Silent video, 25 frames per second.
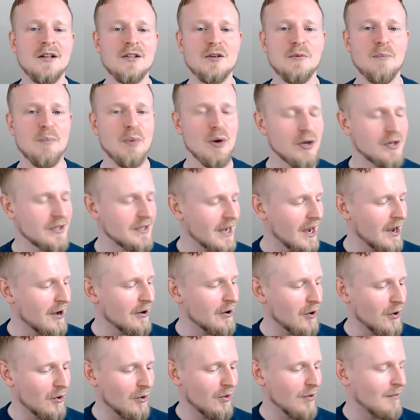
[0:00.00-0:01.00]
to put
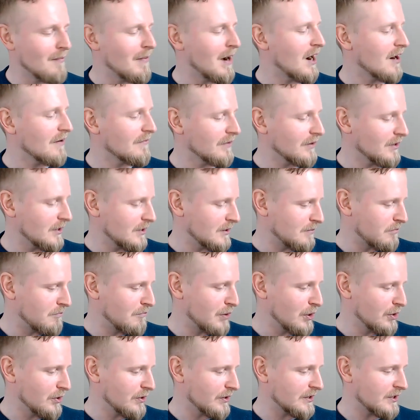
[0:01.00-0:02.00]
down all the marvelous
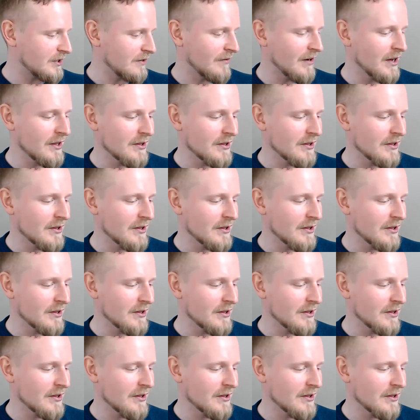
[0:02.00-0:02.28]
books of